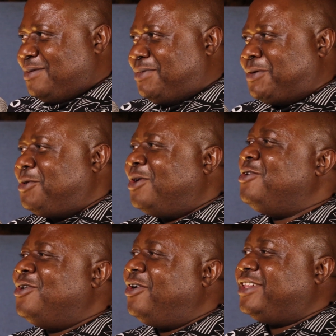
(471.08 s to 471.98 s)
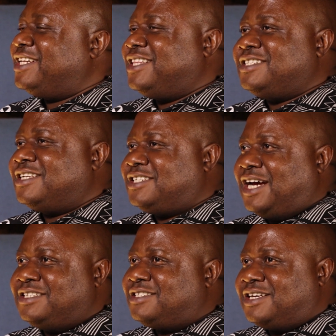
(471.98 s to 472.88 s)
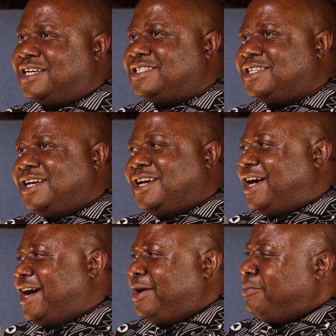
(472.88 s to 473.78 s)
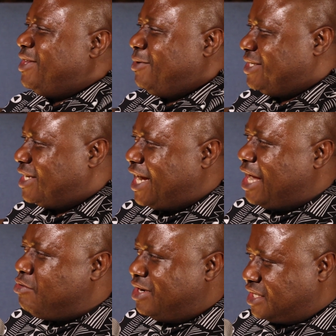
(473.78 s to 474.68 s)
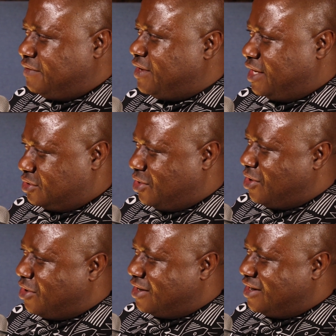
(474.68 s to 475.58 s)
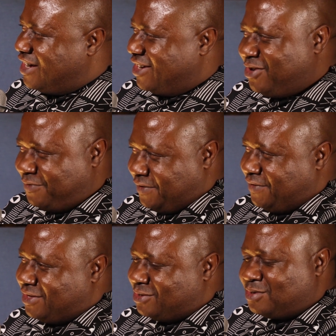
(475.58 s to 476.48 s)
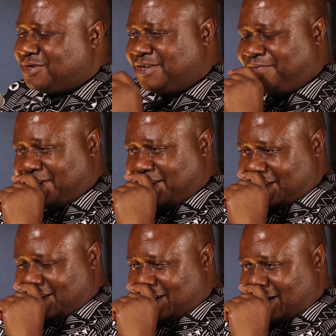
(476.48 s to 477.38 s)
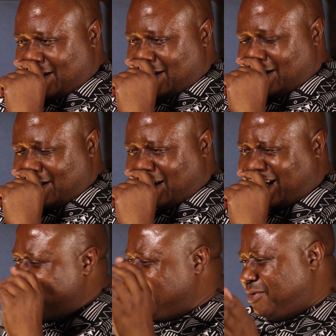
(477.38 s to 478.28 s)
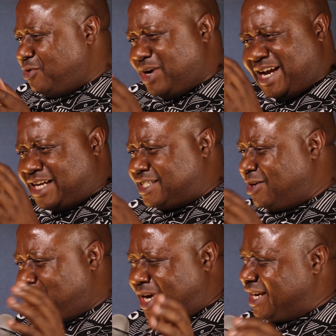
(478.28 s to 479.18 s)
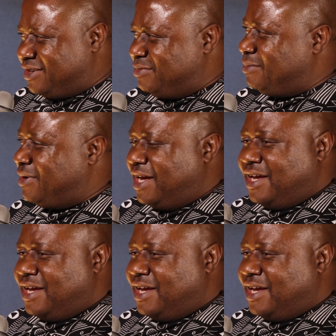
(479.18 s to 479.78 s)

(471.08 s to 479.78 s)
But we don't know that there's a chance that, there was a guy who was giving a talk. I don't know if you've heard the story. I can't remember who, Hector, I can't remember.